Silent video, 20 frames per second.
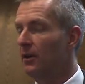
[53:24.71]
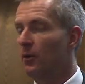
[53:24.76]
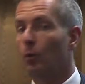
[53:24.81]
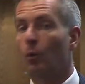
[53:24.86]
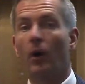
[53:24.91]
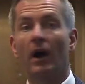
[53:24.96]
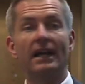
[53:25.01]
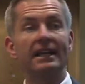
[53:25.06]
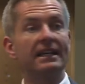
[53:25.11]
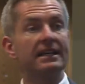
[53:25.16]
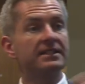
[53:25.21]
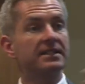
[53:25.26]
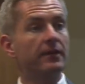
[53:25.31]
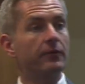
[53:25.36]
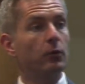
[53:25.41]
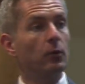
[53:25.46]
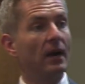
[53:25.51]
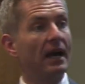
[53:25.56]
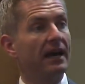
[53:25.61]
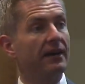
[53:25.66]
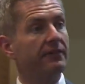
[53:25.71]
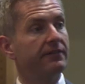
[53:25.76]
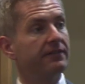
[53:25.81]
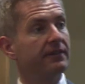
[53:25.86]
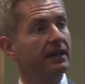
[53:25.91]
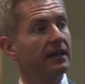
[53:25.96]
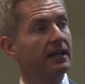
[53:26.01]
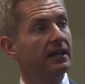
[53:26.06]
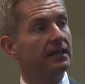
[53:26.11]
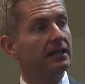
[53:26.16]
One is if you have
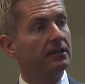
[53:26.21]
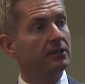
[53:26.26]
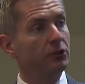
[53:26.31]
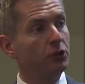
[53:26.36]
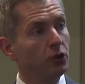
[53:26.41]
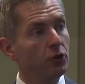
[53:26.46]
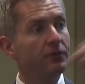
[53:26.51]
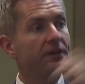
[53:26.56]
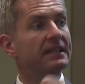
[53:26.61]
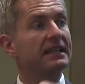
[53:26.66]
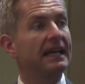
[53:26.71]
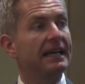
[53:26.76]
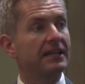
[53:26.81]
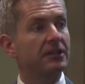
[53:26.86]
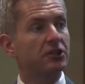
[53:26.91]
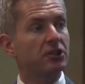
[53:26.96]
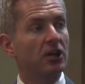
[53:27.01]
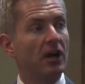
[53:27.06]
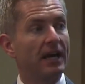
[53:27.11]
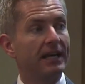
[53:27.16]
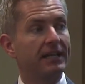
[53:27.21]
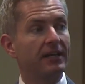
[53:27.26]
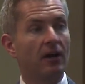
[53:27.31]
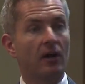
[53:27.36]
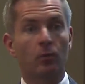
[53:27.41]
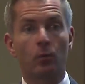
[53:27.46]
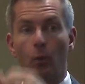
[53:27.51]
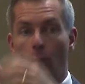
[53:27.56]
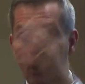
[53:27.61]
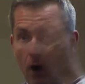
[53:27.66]
UV light shining
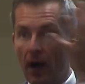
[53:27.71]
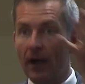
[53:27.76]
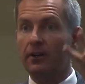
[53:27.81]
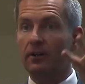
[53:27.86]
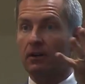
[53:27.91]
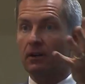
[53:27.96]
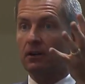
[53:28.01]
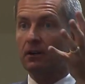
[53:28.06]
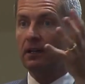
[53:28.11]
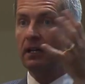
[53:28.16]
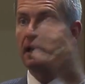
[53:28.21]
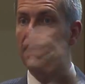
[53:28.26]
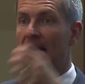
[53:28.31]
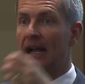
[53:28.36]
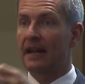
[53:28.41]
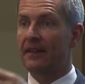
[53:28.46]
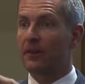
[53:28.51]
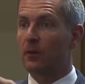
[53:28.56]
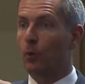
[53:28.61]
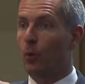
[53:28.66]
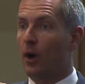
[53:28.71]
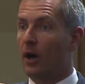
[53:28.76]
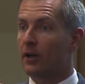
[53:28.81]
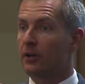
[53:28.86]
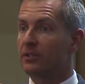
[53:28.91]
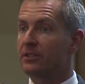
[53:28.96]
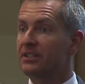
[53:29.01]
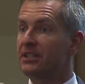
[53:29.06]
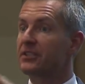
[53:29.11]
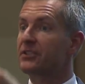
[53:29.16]
on water, and the
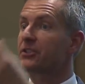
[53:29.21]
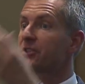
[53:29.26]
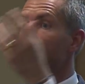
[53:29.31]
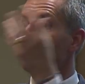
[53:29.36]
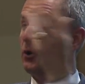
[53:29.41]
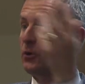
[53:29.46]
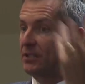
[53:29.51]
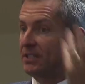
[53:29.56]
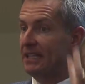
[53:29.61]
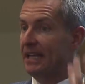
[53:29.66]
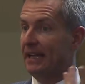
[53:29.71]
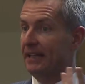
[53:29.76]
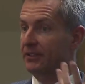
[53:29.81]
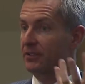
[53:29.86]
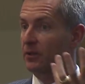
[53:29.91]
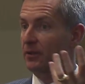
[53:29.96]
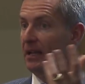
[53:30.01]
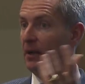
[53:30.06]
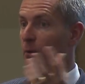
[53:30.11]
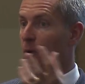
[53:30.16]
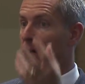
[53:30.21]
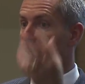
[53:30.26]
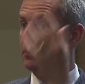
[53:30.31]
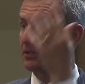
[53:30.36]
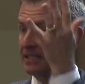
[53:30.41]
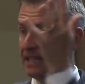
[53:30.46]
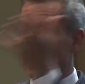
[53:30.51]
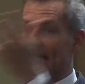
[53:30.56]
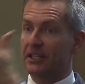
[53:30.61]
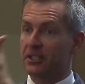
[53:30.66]
water disassociates. Okay, water
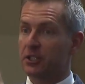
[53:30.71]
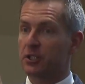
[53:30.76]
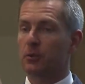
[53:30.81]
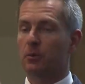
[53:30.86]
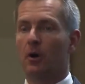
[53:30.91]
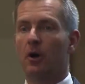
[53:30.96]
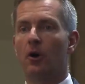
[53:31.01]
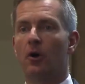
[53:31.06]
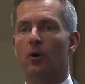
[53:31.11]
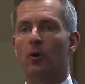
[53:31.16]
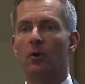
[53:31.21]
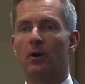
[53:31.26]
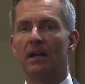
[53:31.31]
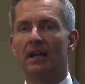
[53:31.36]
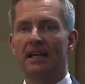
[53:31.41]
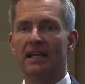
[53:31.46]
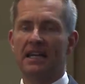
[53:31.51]
is H2O.